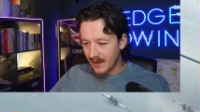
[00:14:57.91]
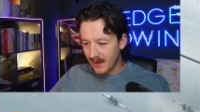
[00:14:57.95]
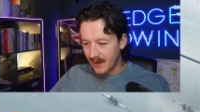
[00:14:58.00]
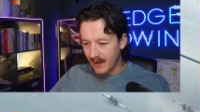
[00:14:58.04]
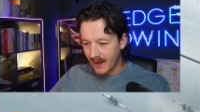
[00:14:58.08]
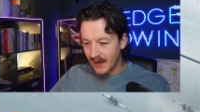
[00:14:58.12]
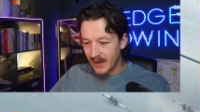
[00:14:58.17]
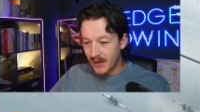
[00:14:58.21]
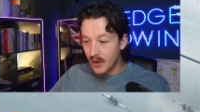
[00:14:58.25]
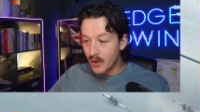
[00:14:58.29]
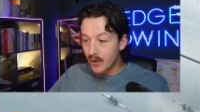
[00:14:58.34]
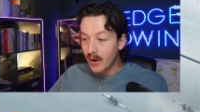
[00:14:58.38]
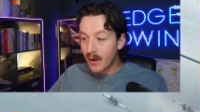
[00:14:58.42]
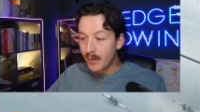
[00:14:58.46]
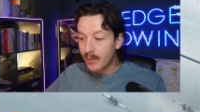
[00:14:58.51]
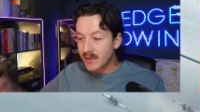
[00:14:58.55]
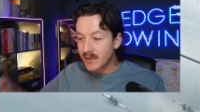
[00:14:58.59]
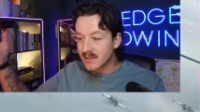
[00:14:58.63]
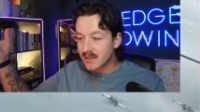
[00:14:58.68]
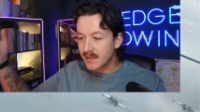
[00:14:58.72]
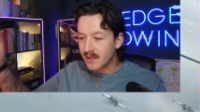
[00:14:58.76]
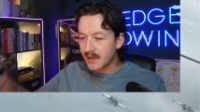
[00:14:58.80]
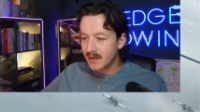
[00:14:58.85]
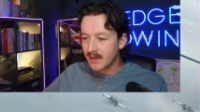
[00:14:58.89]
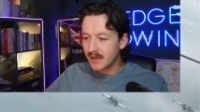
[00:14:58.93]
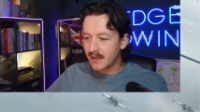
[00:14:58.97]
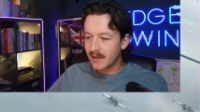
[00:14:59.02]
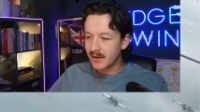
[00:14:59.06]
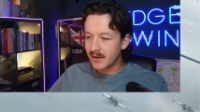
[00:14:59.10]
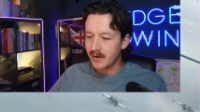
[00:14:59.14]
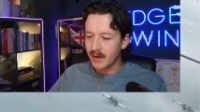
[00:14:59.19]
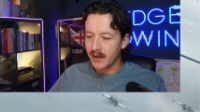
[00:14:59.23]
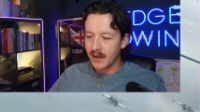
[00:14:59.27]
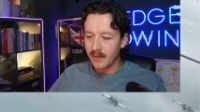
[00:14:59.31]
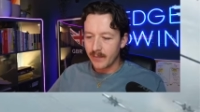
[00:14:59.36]
I knew I wasn't going to
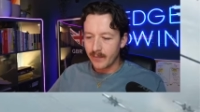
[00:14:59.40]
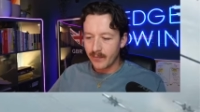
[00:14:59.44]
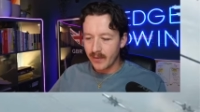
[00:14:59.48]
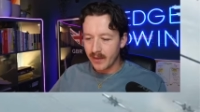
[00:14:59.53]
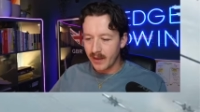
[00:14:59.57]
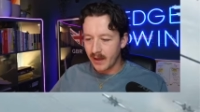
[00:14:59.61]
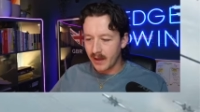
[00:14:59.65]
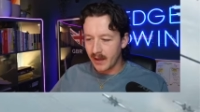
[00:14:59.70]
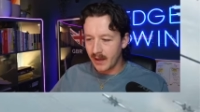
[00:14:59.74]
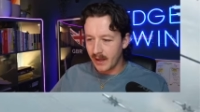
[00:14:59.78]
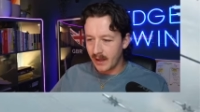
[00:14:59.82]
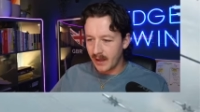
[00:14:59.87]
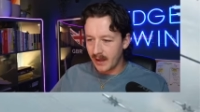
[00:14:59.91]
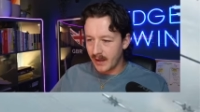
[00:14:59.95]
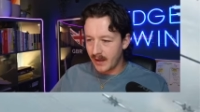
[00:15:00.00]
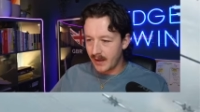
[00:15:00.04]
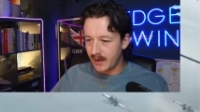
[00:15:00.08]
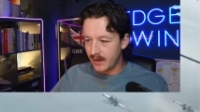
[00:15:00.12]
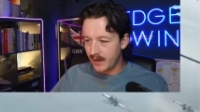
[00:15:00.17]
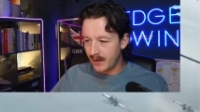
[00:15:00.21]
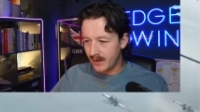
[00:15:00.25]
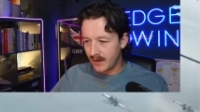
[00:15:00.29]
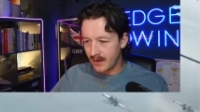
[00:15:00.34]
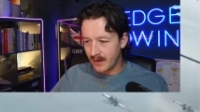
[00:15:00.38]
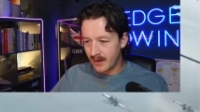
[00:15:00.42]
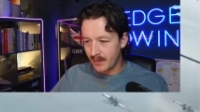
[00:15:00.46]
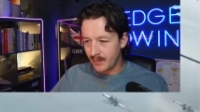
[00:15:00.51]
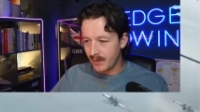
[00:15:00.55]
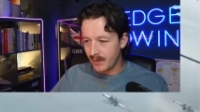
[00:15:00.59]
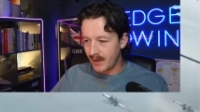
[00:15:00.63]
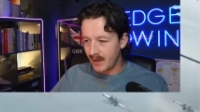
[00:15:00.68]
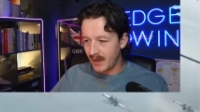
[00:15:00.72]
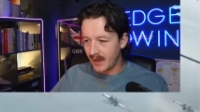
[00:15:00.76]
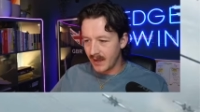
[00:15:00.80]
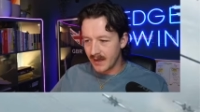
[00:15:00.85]
do it. I
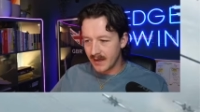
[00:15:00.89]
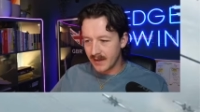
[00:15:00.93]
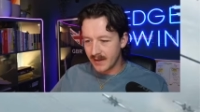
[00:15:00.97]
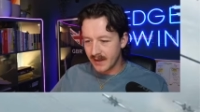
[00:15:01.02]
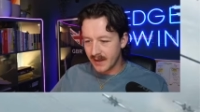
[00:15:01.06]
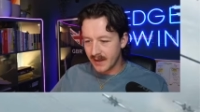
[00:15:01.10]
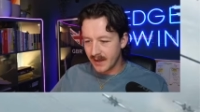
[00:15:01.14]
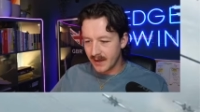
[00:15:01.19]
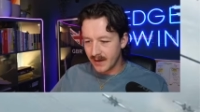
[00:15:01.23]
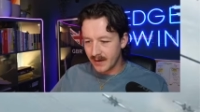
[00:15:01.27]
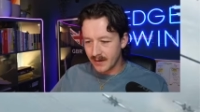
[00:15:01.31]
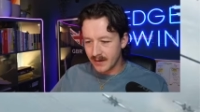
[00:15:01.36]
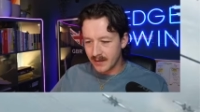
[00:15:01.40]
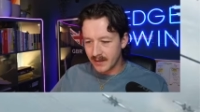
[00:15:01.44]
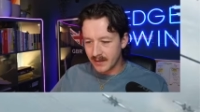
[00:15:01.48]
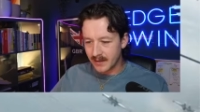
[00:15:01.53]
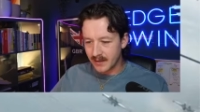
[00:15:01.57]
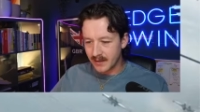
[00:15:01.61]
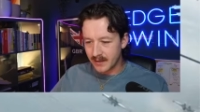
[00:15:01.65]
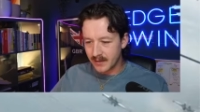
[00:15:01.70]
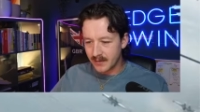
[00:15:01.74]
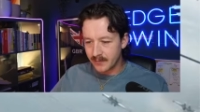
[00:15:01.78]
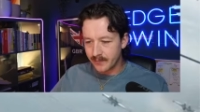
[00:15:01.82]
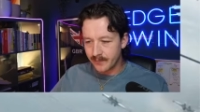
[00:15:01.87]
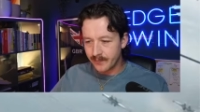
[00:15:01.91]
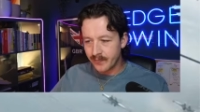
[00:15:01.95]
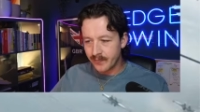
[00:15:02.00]
might edit that out. I don't know.